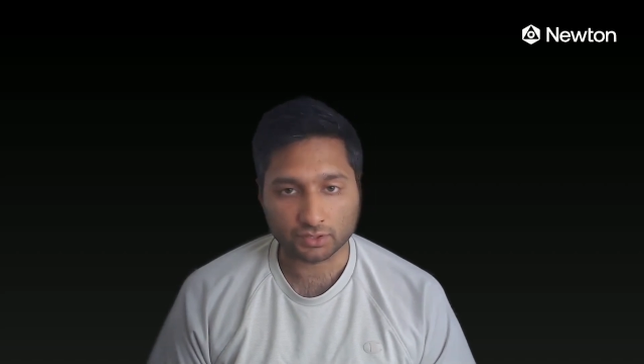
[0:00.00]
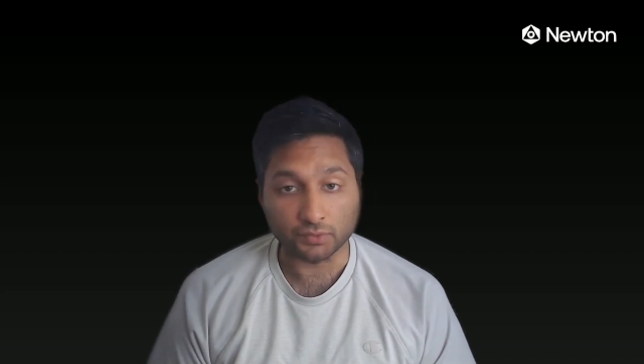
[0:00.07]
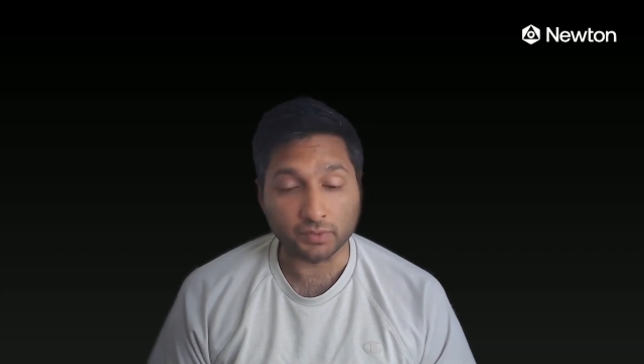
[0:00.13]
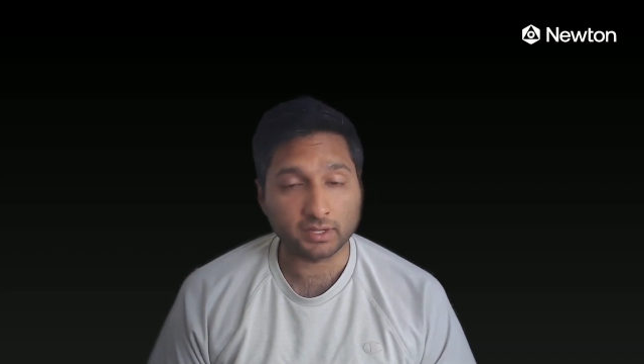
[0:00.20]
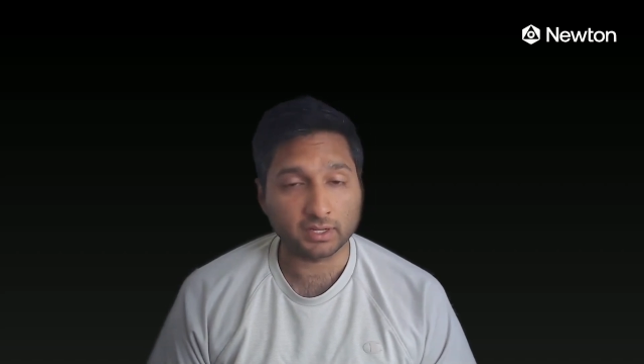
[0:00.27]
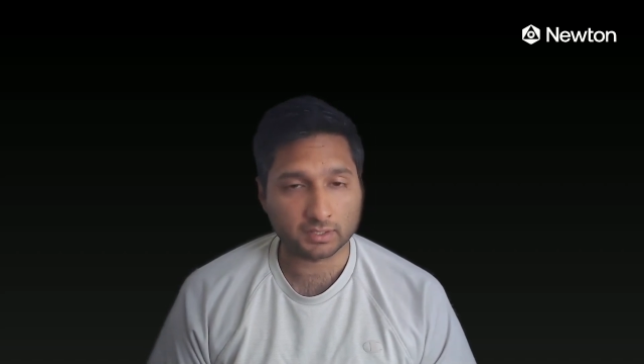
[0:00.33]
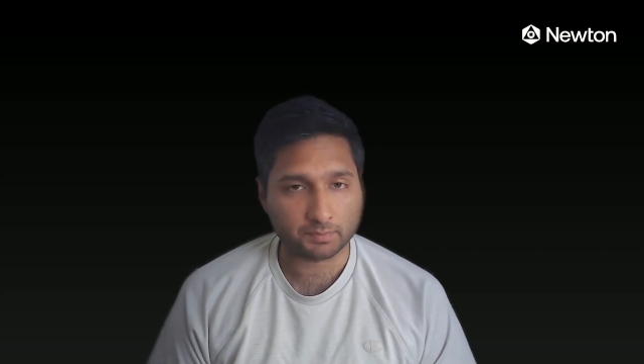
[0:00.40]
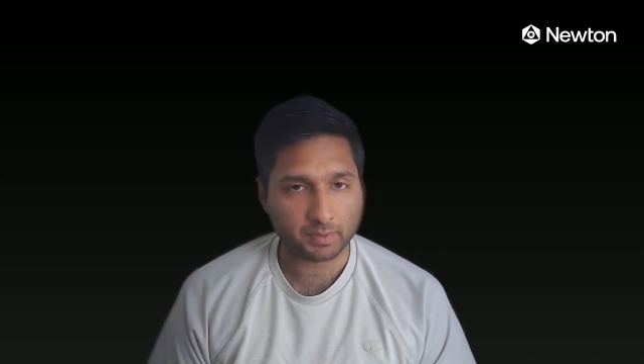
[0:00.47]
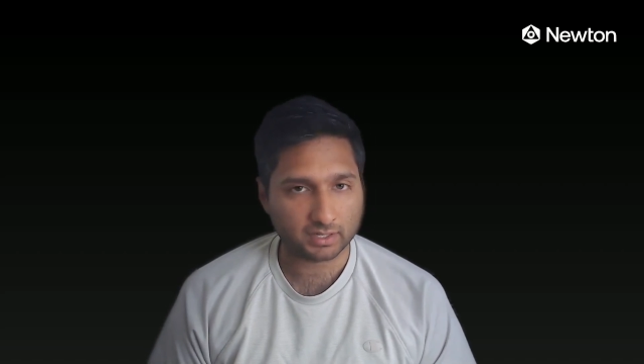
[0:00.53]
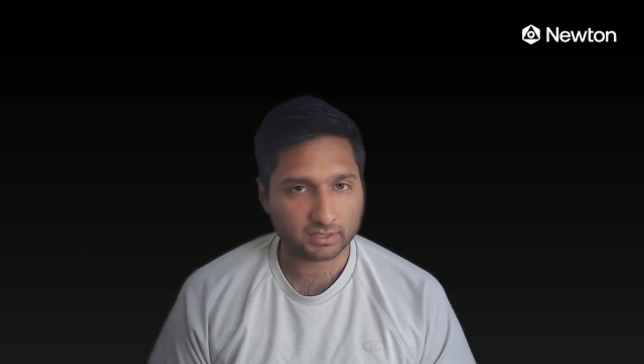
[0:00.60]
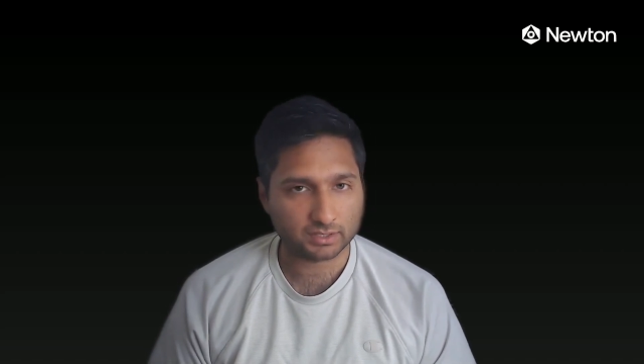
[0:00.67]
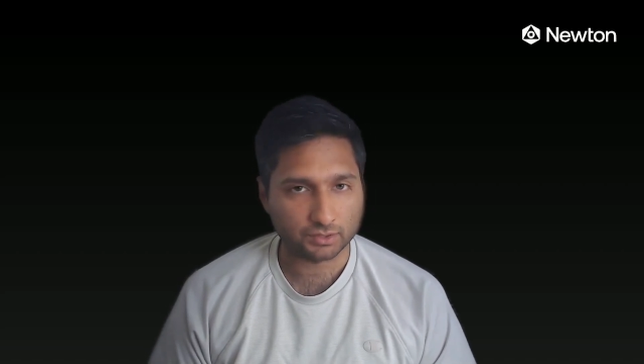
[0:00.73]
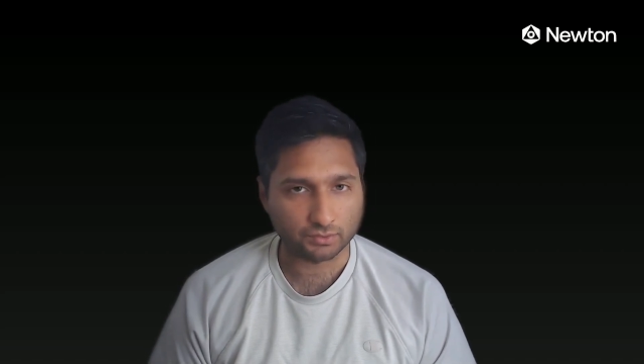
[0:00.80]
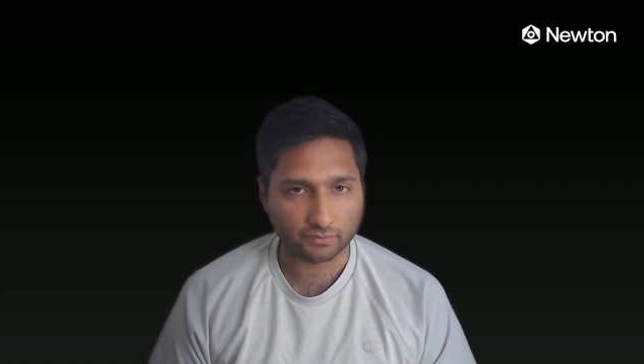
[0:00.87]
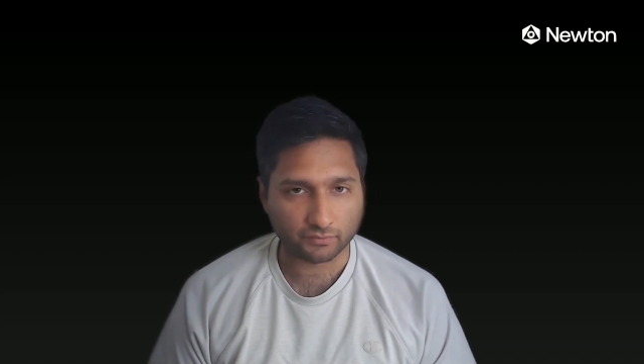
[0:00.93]
doing its best
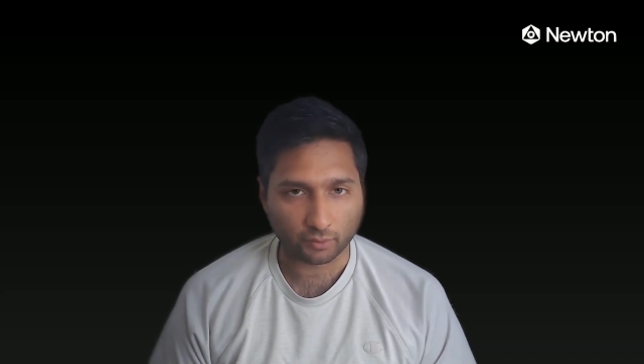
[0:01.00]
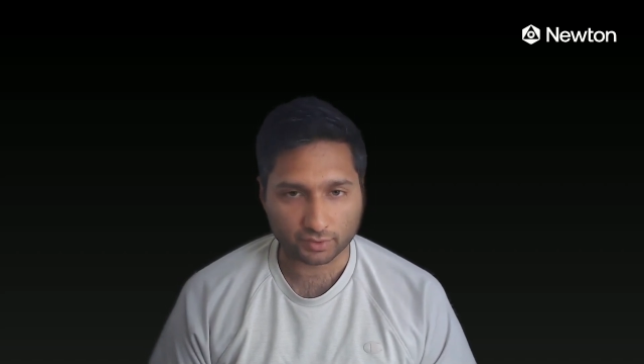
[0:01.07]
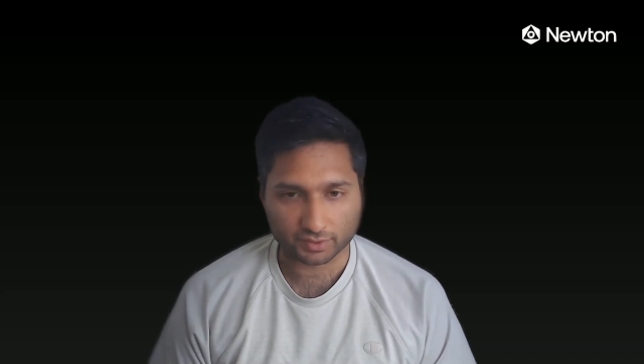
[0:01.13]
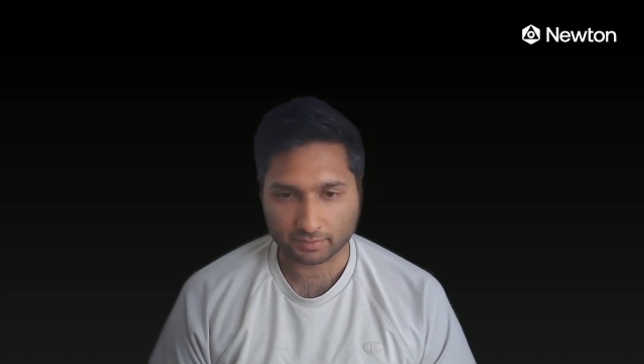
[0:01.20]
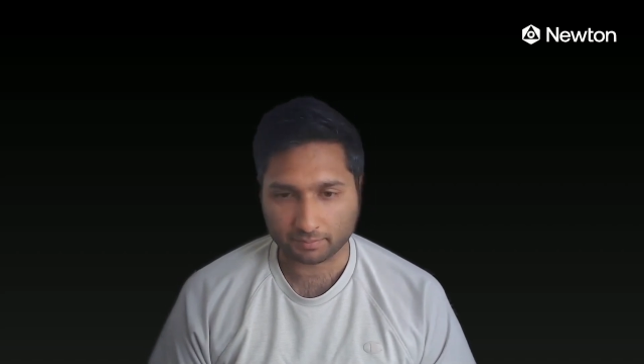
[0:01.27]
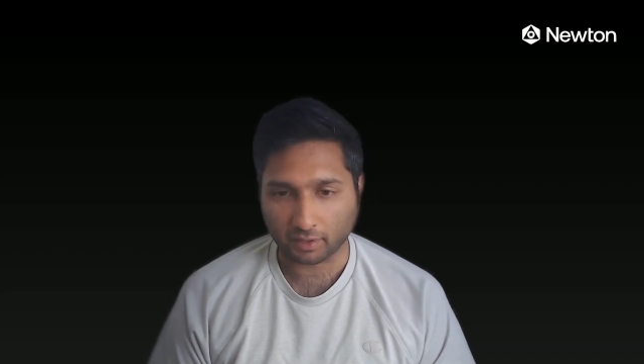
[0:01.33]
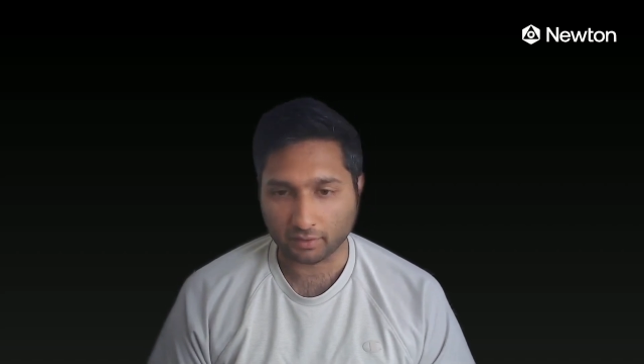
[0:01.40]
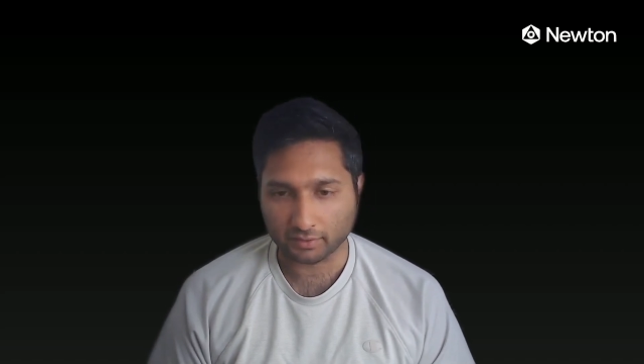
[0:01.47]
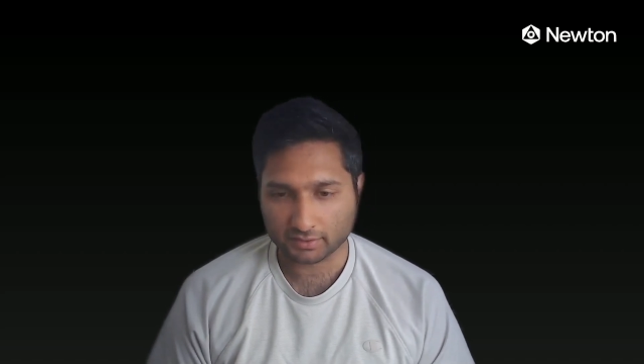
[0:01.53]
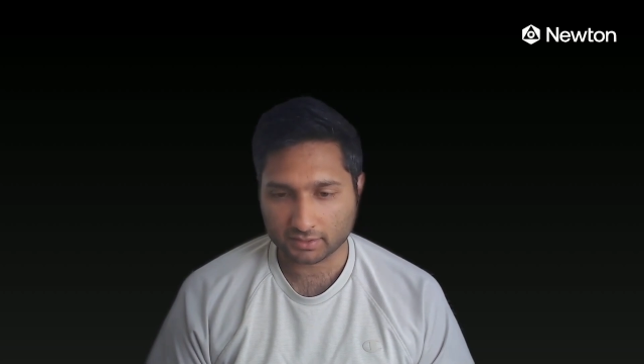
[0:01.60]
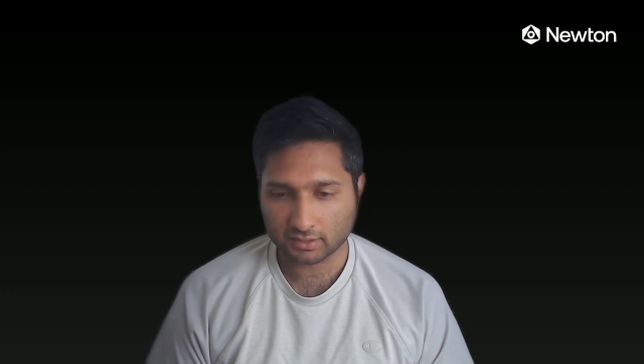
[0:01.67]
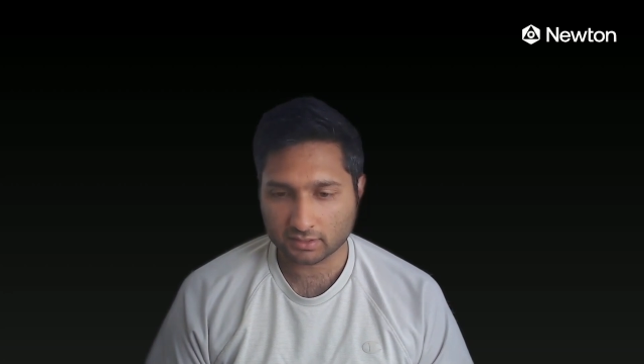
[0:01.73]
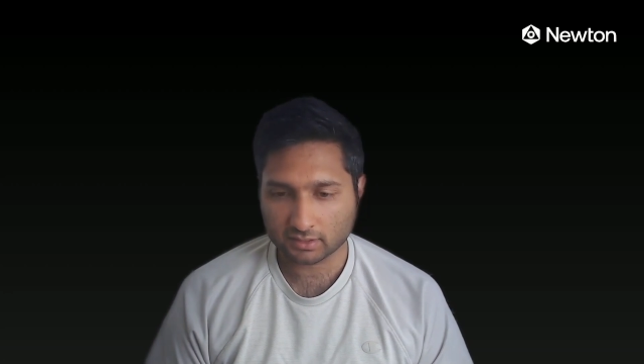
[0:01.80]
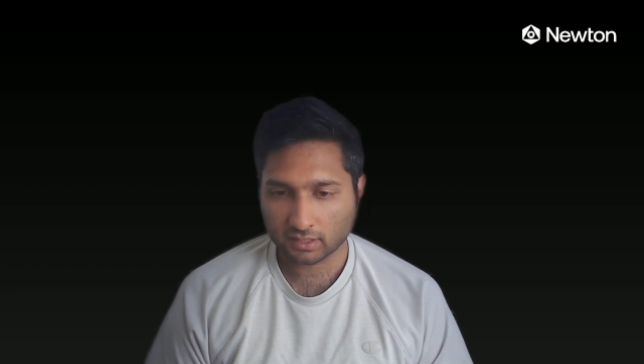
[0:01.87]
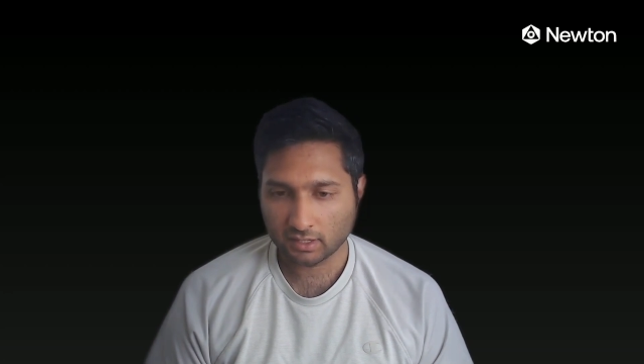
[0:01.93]
to enforce the
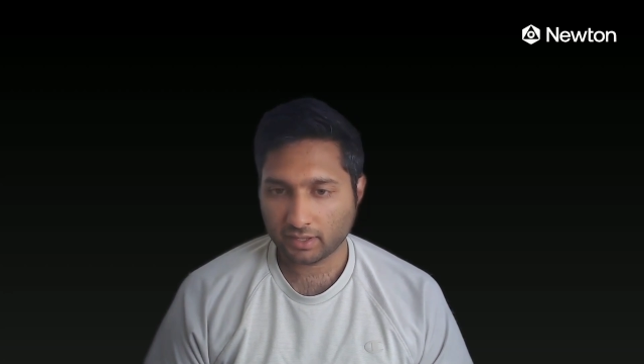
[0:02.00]
policies.